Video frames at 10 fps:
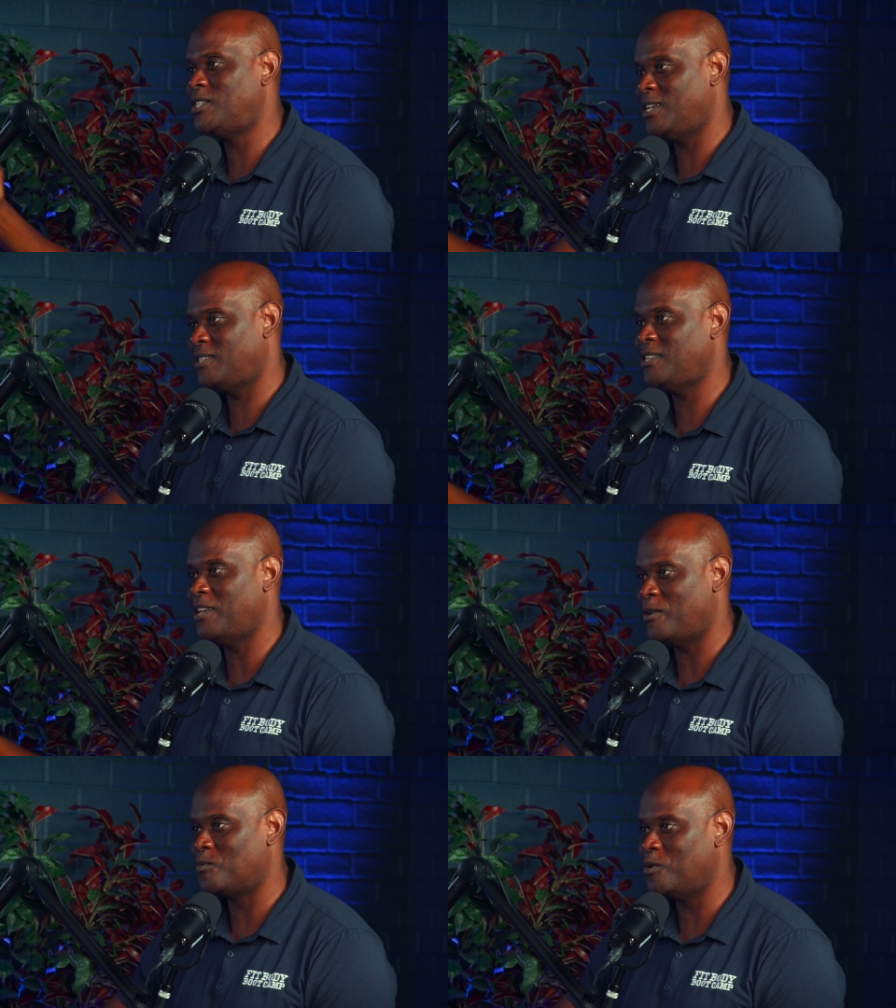sits in
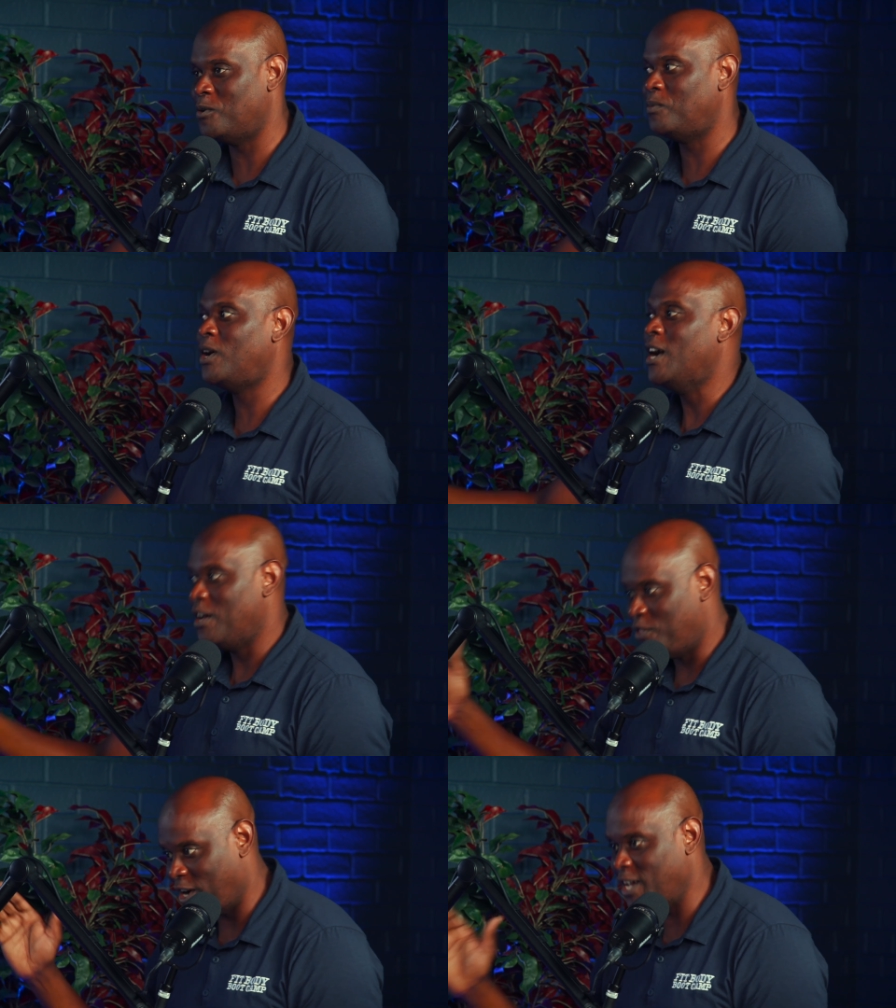that room,
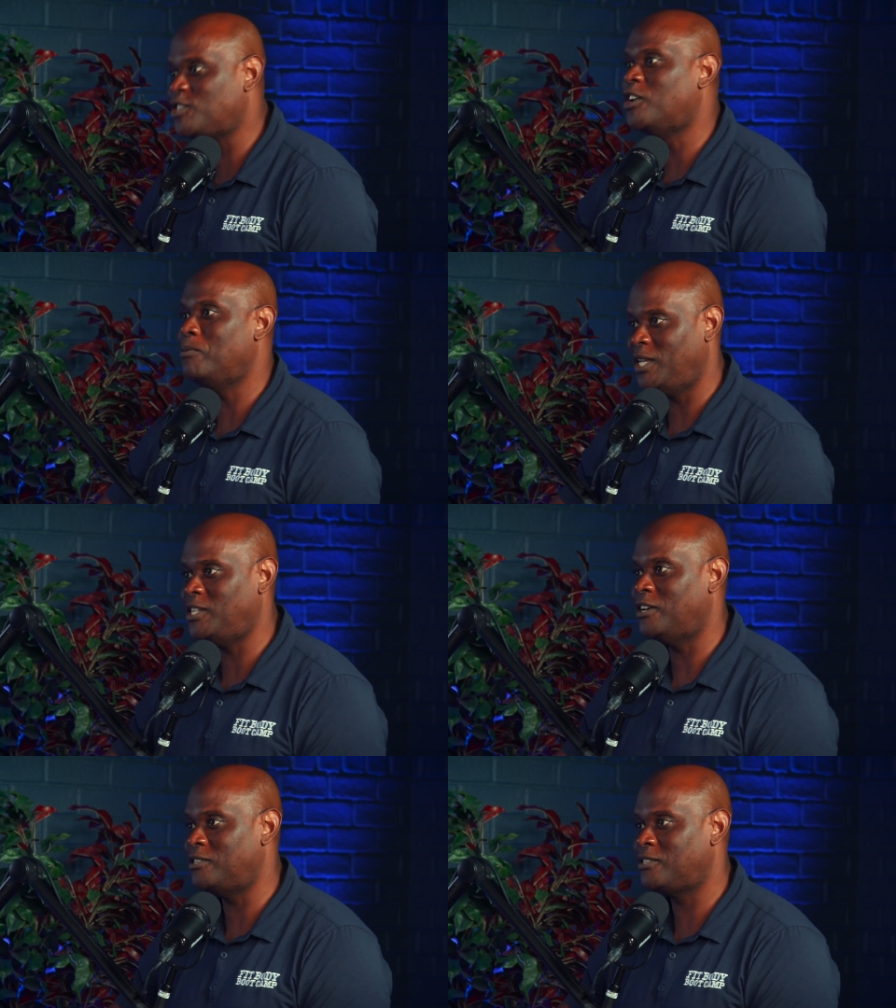there is going to be
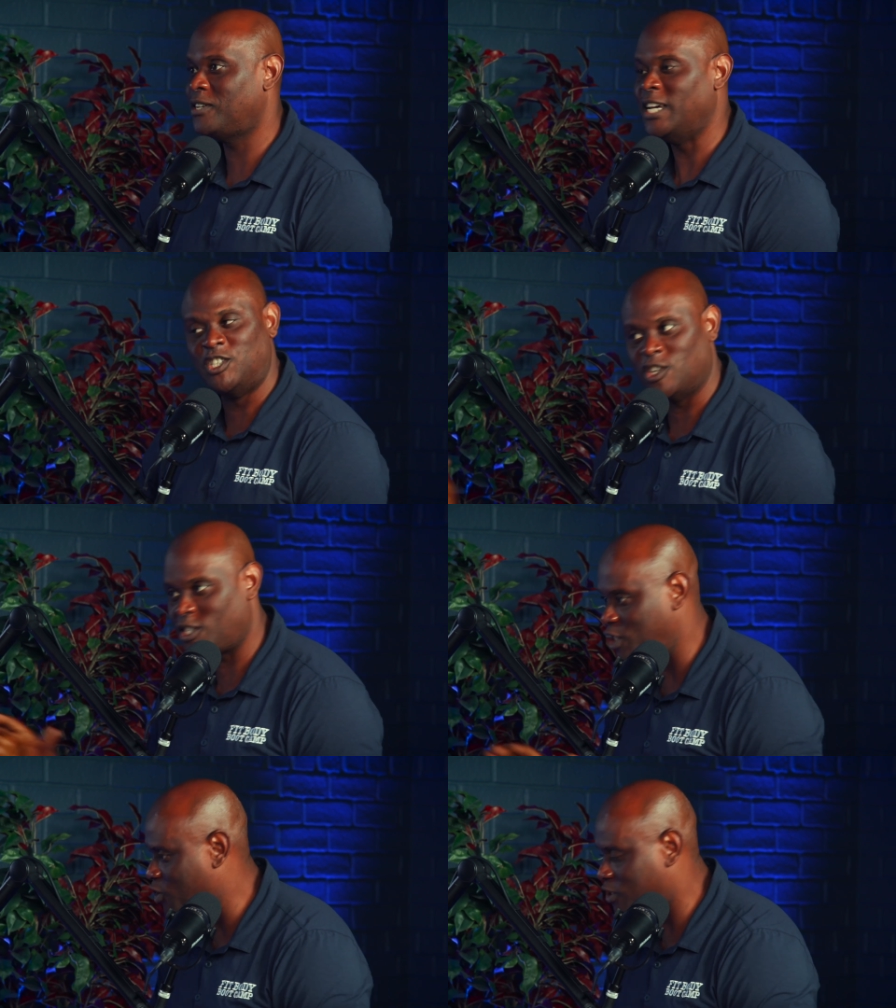tears. It's
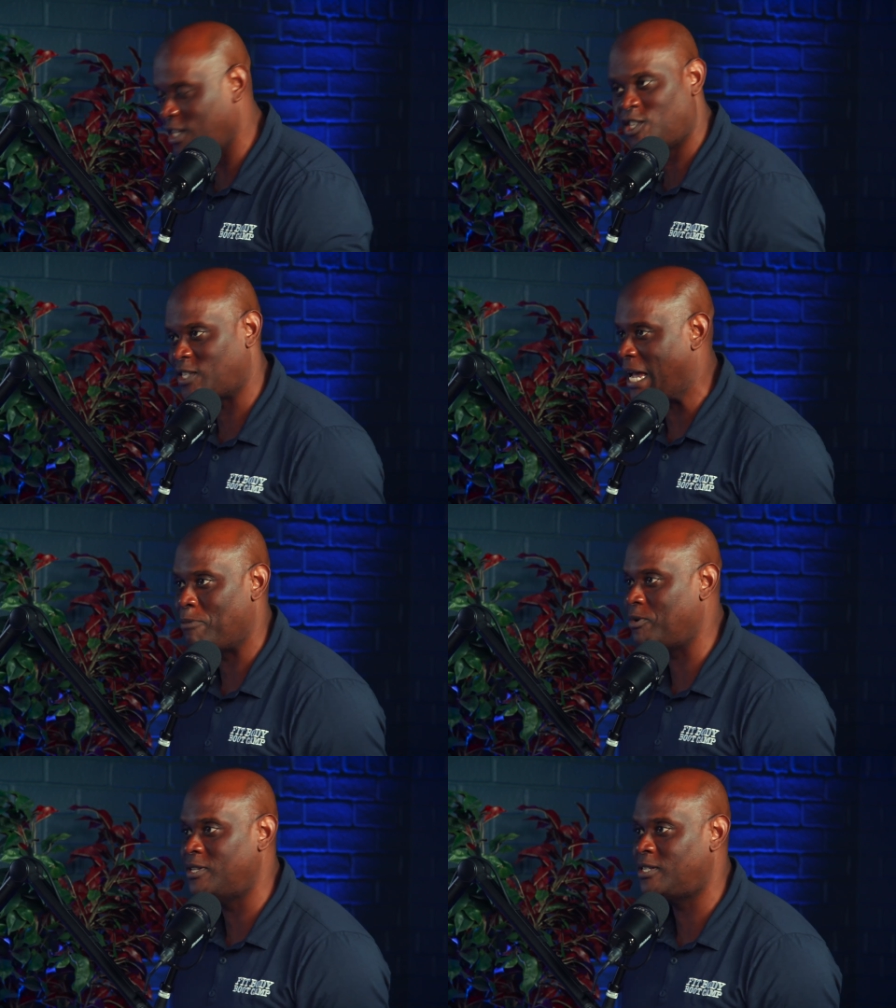just, it just, it just happens.